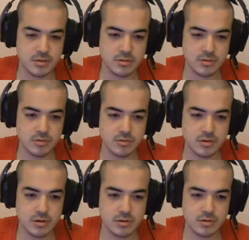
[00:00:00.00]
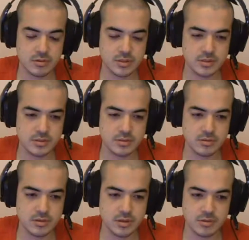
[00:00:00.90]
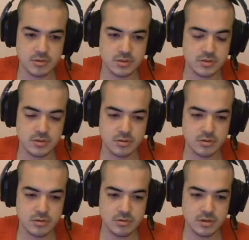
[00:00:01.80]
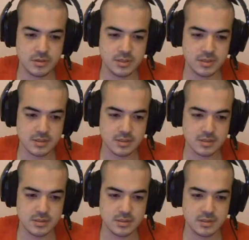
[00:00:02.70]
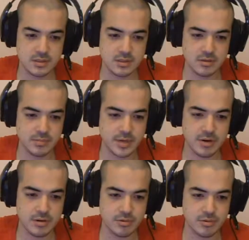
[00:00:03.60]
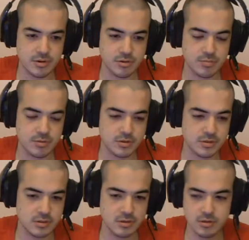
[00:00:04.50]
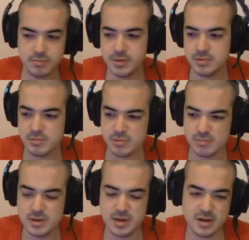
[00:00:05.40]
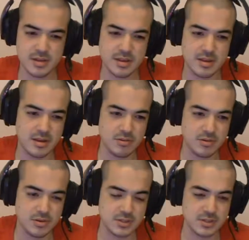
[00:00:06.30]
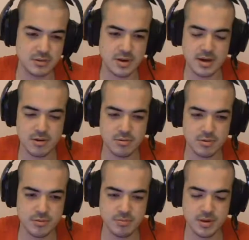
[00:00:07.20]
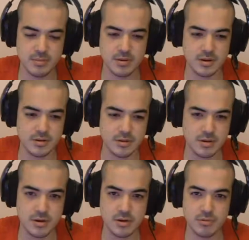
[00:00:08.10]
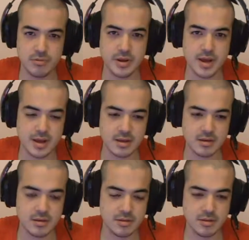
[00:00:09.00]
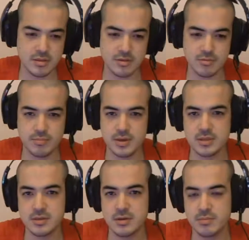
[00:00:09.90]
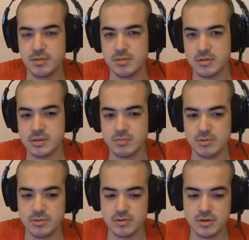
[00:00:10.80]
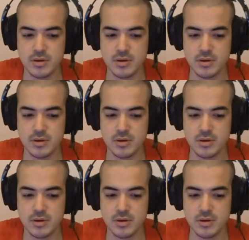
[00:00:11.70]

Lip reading: node lock to like just not include any sixes in the barreling range because a lot of people wouldn't play like that anyways. So how would Big Blind react? And then that would basically be the exploit.